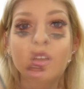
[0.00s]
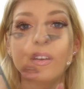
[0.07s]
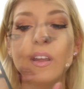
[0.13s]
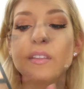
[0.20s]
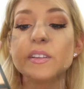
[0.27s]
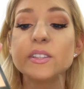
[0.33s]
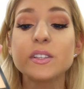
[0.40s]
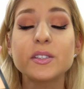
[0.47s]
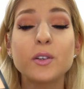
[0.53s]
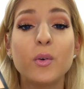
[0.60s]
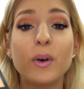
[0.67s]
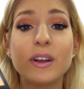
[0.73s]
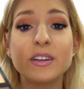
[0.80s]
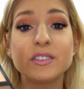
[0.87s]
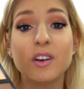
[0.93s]
Now this is
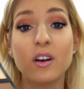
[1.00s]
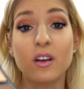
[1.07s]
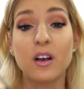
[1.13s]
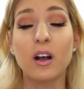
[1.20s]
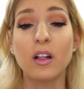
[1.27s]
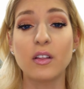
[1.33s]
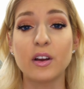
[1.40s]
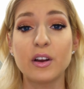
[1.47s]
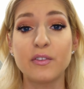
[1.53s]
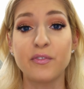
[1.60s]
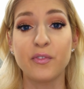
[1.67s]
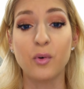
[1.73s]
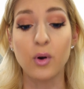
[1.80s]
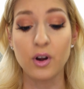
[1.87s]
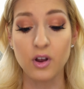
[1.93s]
quite a dark color
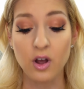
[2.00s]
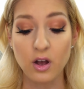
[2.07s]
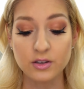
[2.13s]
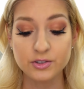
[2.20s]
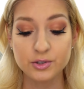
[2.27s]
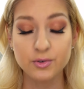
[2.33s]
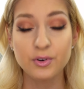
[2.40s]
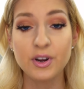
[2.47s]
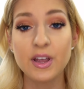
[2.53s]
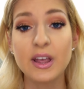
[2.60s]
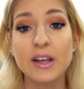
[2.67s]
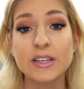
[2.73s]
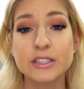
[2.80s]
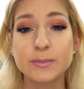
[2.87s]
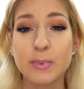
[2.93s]
for
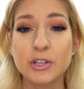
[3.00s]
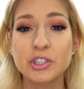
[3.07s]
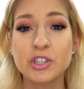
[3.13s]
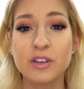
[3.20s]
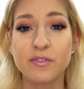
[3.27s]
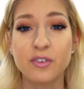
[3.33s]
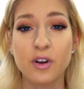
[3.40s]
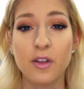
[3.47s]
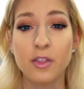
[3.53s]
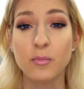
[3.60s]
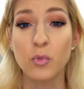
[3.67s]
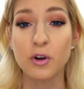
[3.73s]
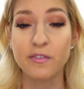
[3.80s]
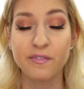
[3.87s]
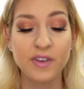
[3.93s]
contouring, especially if you're on the
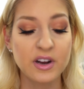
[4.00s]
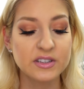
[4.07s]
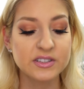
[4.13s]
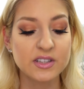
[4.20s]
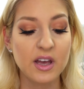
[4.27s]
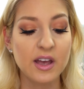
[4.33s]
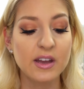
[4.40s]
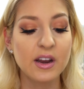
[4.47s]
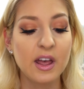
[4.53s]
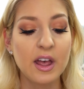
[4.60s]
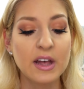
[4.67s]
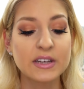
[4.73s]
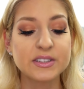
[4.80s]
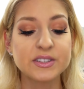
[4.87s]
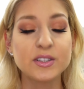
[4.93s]
more fair side.
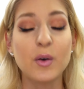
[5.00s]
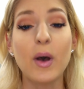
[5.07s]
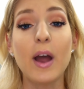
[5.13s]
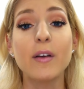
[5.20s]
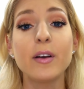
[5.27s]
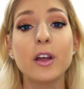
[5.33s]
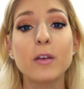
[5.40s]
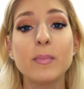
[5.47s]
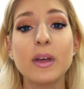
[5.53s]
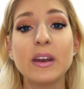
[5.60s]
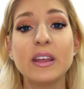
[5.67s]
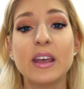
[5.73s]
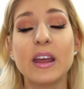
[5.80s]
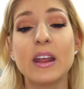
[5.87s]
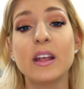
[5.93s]
So I
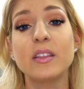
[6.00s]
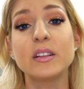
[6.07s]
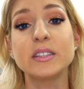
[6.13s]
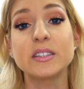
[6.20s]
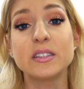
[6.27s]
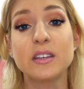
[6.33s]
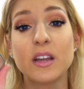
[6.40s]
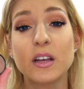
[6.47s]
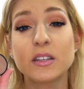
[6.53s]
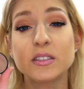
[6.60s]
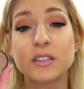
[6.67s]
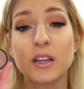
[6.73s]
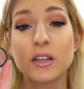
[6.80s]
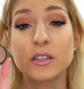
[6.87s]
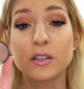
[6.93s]
recommend getting this
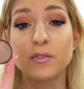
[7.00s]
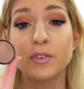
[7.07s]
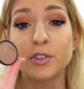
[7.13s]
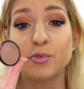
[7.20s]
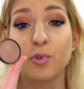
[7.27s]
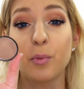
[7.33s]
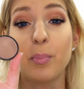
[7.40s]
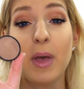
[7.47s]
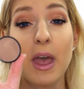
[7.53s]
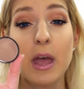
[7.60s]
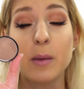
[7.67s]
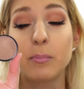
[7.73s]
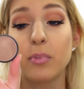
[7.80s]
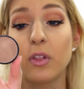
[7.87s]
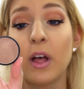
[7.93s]
NYX Individual
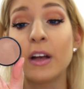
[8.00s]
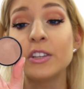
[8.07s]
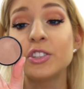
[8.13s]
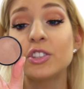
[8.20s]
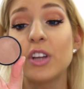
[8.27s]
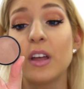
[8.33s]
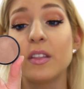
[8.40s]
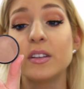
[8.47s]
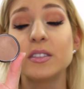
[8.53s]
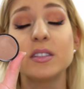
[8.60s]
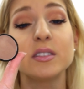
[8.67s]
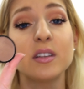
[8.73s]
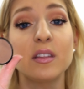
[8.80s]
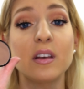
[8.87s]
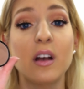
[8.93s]
Pan Blush, and this
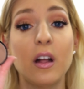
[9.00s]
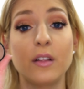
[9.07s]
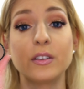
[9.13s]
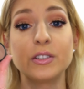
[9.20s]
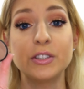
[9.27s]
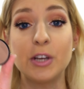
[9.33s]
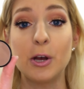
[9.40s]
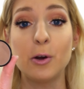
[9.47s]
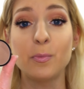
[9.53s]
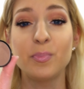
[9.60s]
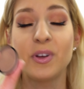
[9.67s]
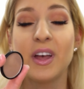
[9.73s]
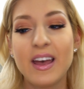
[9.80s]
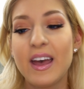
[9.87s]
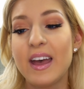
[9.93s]
is in the color Taupe.
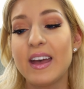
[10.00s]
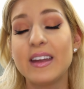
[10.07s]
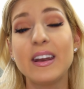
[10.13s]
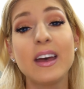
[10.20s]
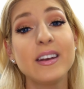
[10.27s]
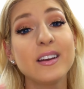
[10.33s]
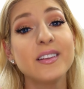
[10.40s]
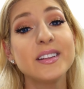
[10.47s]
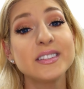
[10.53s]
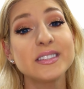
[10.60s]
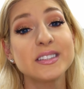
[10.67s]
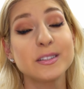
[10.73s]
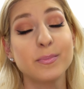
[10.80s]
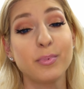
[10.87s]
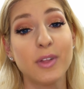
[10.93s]
And I know this
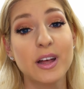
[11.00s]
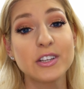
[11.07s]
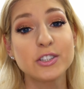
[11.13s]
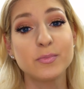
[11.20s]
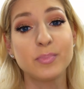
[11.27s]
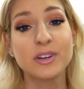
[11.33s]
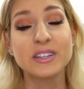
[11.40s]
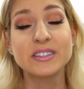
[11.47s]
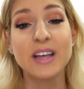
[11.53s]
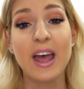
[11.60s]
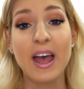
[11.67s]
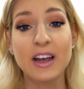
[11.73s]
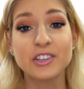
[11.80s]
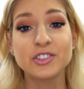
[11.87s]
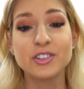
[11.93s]
is a blush, but it's
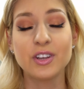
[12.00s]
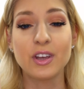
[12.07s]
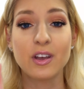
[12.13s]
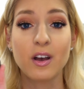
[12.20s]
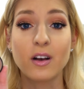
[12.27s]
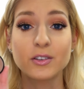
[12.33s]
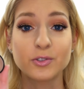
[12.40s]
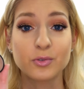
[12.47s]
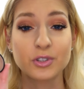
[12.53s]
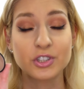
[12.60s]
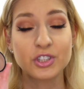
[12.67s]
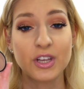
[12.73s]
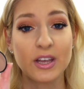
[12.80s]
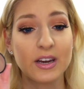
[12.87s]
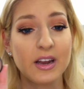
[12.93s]
actually a contour
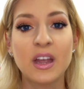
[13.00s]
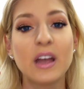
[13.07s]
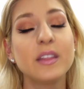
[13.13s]
shade.